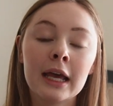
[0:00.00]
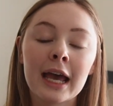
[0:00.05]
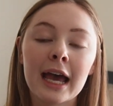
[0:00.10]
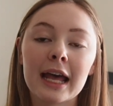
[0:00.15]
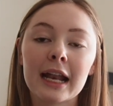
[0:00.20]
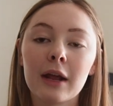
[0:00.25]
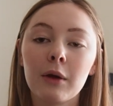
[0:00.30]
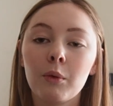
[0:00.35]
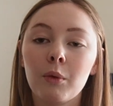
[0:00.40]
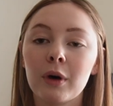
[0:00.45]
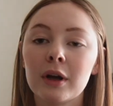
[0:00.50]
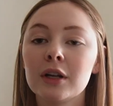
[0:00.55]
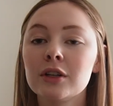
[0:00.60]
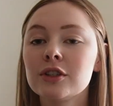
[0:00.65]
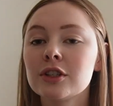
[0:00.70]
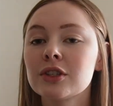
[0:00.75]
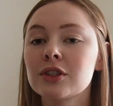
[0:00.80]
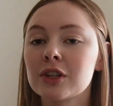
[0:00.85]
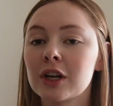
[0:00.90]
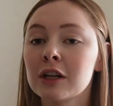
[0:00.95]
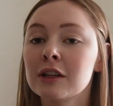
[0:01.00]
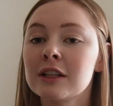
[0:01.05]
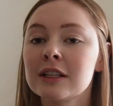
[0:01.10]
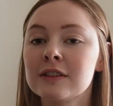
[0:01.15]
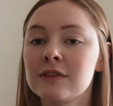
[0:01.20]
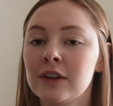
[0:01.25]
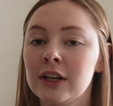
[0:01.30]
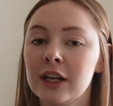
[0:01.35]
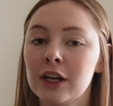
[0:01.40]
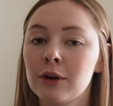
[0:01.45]
And I wanted to start
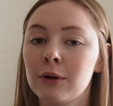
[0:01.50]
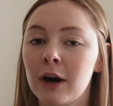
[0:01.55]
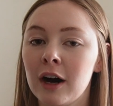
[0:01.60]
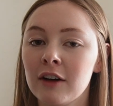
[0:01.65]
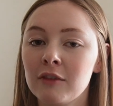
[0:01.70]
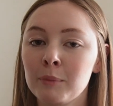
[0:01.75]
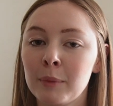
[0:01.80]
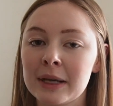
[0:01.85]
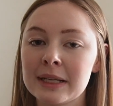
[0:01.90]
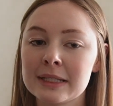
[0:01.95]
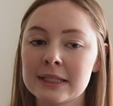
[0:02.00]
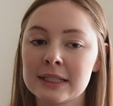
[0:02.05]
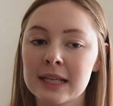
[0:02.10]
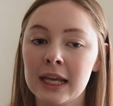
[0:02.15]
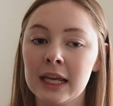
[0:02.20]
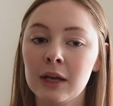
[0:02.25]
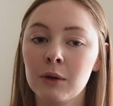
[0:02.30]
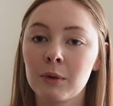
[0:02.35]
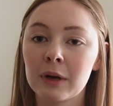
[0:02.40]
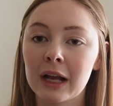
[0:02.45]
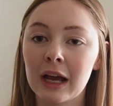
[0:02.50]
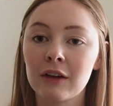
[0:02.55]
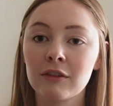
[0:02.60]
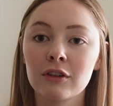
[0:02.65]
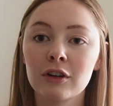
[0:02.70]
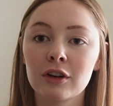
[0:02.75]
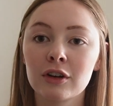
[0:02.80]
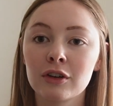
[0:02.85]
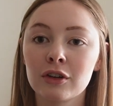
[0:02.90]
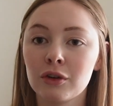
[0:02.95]
this video off by saying
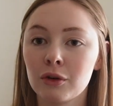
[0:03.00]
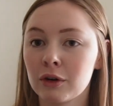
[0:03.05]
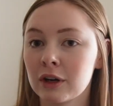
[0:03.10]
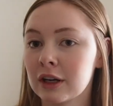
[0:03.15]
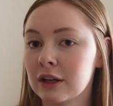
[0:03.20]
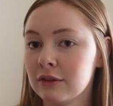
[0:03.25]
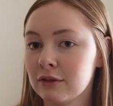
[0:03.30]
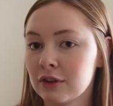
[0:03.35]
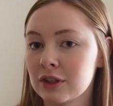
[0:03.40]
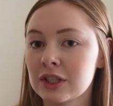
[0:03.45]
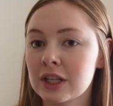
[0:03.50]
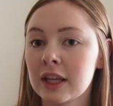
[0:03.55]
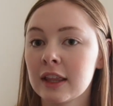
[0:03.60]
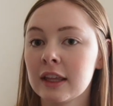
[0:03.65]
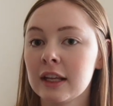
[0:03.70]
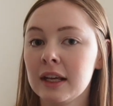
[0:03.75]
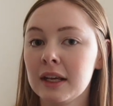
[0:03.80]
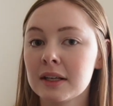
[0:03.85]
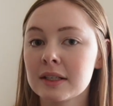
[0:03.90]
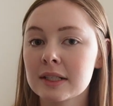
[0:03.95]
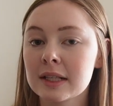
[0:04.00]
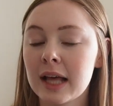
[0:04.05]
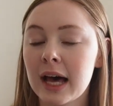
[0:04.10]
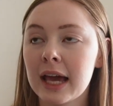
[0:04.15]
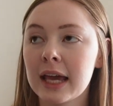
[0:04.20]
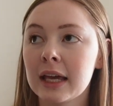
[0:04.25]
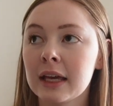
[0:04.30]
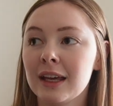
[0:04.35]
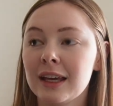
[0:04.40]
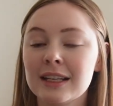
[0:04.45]
whatever your infertility is
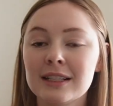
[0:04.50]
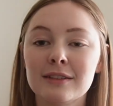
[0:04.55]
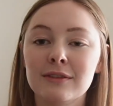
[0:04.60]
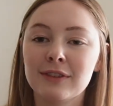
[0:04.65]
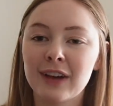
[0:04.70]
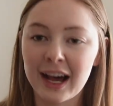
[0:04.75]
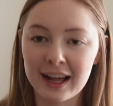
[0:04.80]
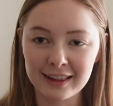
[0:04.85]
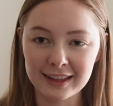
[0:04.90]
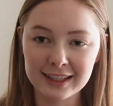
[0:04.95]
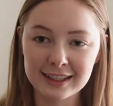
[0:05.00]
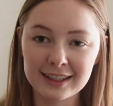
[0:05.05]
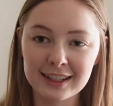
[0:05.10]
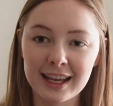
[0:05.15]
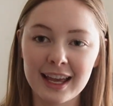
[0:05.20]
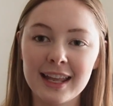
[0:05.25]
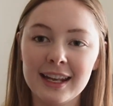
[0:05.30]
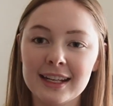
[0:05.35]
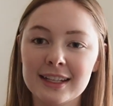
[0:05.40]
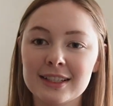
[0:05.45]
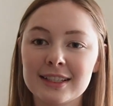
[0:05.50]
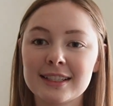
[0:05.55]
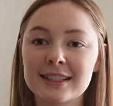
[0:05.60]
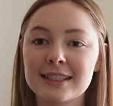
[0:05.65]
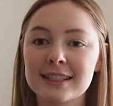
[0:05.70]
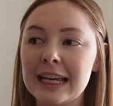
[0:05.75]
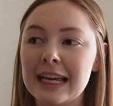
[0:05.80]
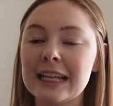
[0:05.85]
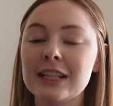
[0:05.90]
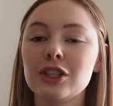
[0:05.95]
like is valid and
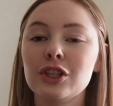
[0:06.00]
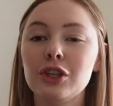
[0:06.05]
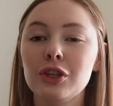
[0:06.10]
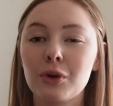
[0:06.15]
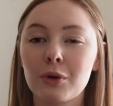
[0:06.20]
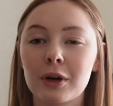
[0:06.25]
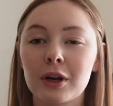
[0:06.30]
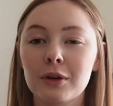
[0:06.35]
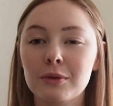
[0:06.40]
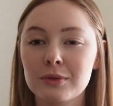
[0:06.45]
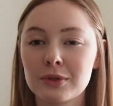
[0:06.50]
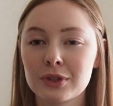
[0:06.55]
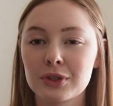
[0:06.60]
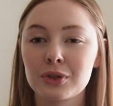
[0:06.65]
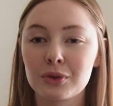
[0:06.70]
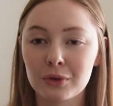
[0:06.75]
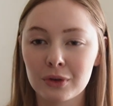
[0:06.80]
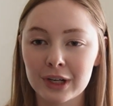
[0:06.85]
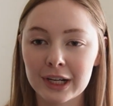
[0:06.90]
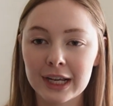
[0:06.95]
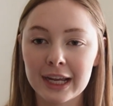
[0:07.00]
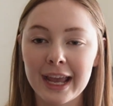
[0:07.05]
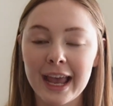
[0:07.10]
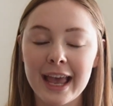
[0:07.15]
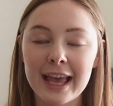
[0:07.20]
it's it's your own story.